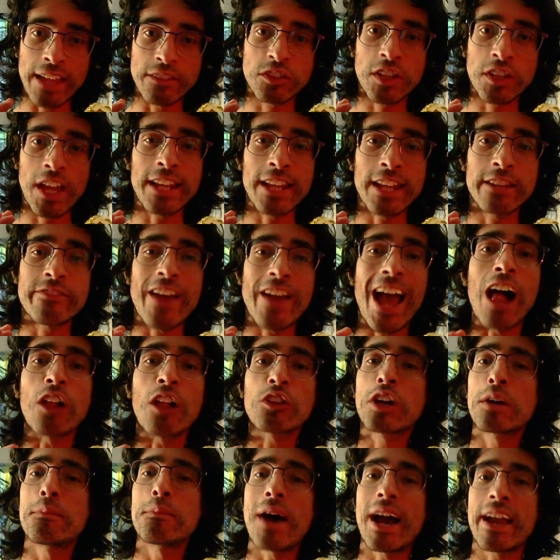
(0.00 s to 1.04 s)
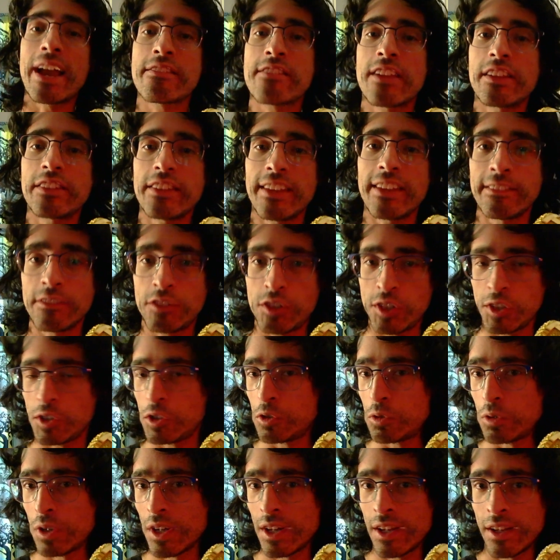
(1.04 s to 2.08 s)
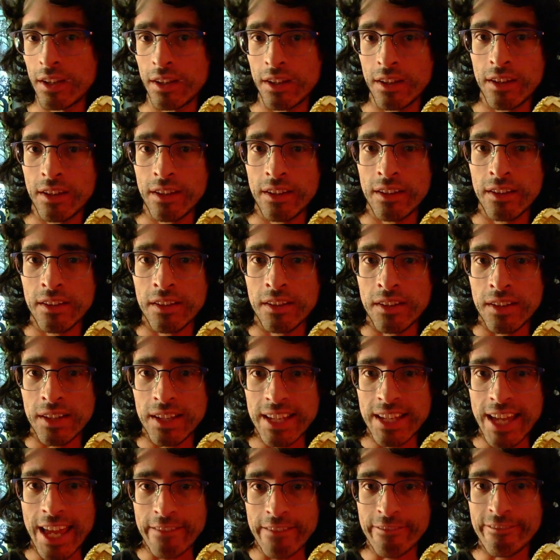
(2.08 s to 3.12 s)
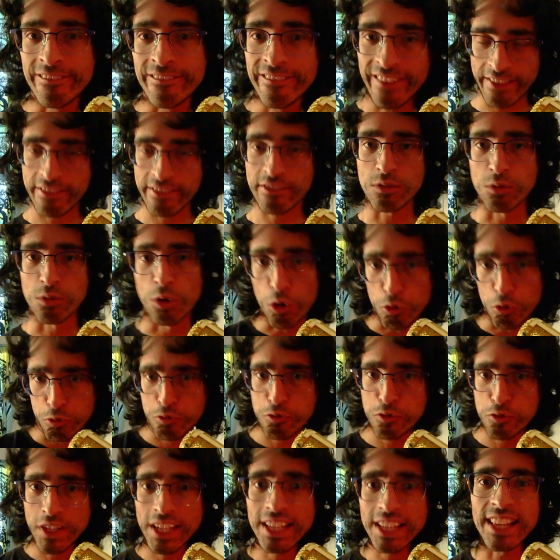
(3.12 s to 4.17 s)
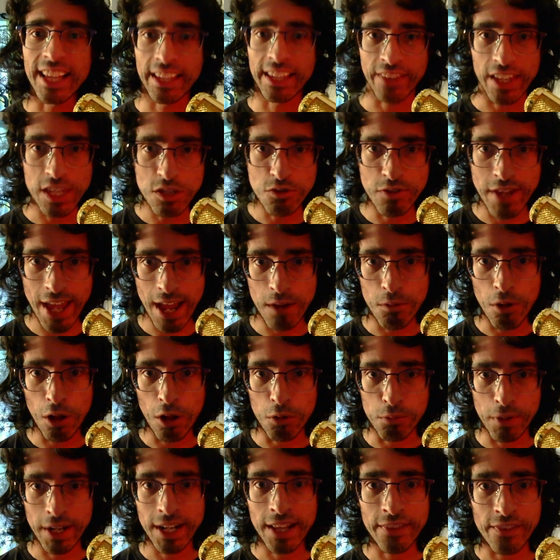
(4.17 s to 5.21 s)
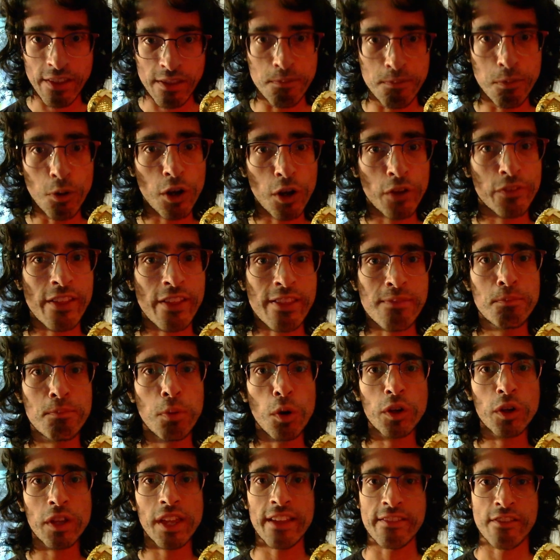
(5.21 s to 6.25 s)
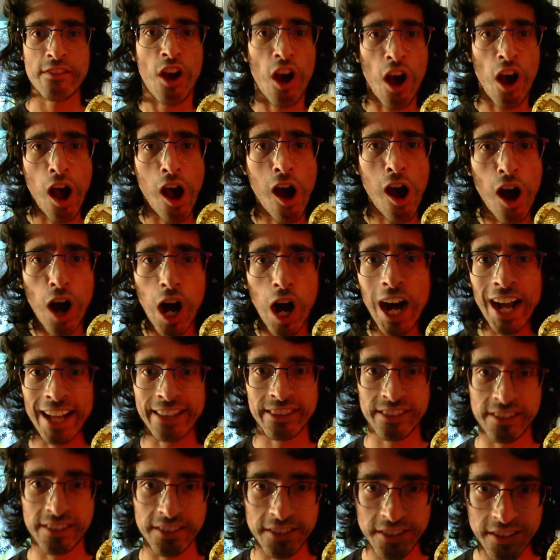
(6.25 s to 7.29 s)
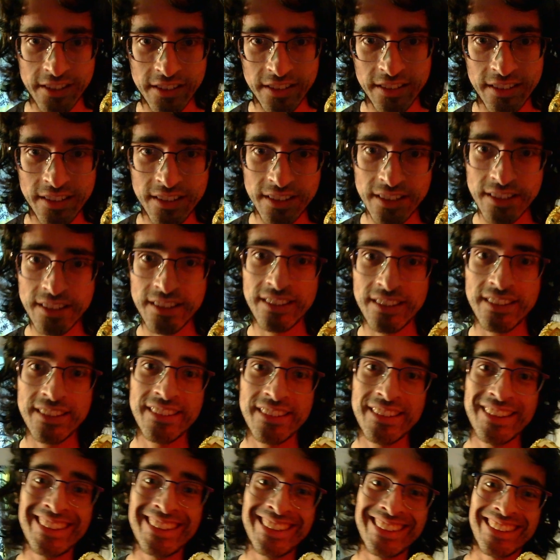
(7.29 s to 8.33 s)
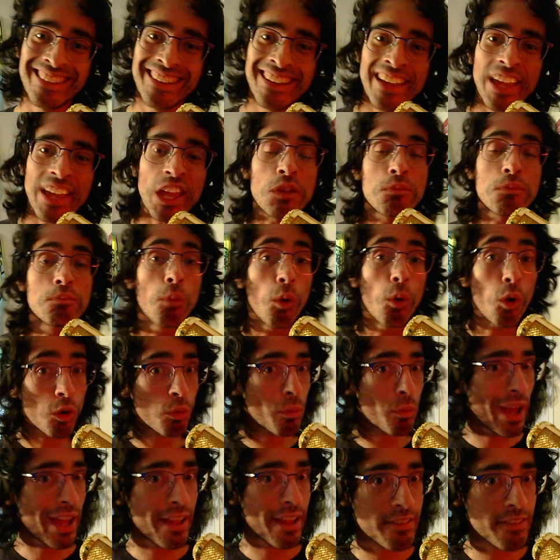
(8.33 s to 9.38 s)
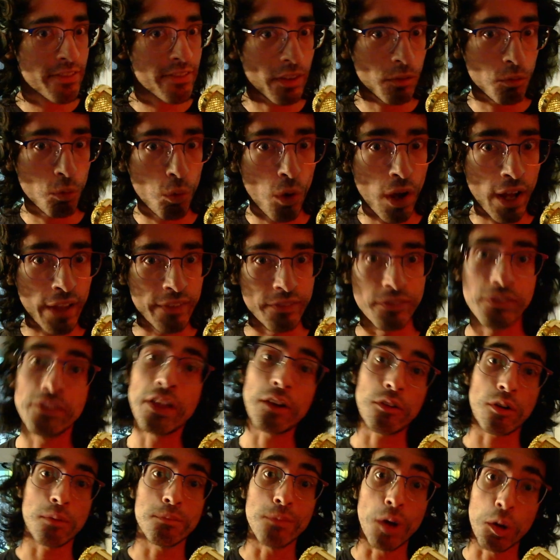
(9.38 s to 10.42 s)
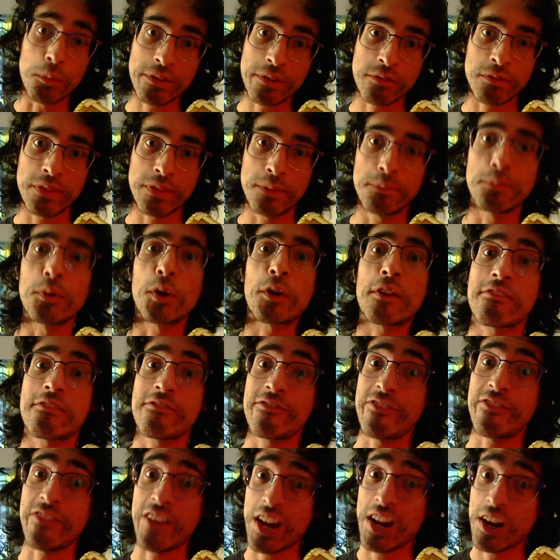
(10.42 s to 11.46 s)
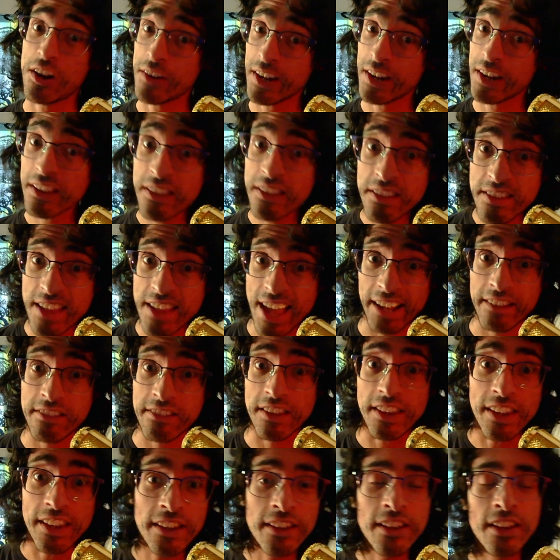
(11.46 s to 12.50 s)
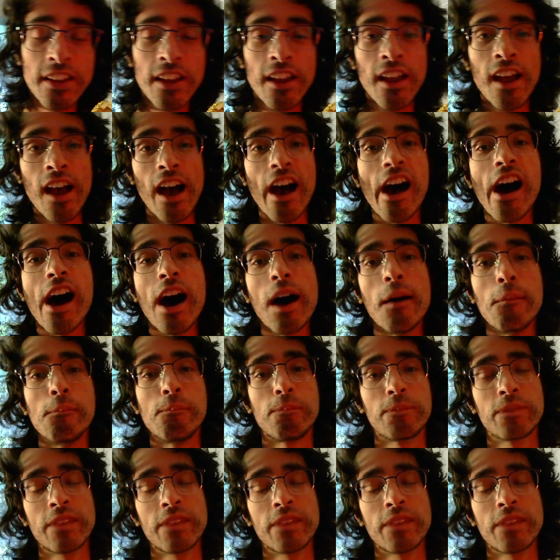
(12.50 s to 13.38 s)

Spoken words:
of alchemize it into a visceral feeling that you get while reading this book. This book is hot. In more ways than one. There are moments when the book is very sexy, and